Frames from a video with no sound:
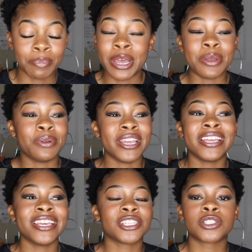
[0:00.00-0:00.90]
but
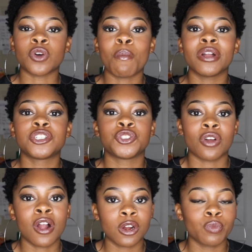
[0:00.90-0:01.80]
it is so much
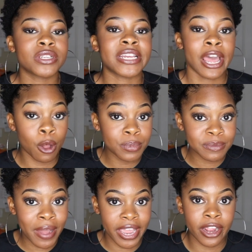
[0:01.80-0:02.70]
stronger, which helps
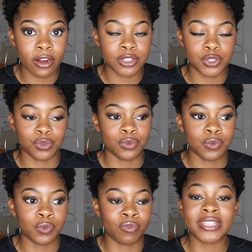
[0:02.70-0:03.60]
my hair
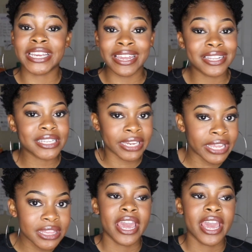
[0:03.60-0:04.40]
to retain its length,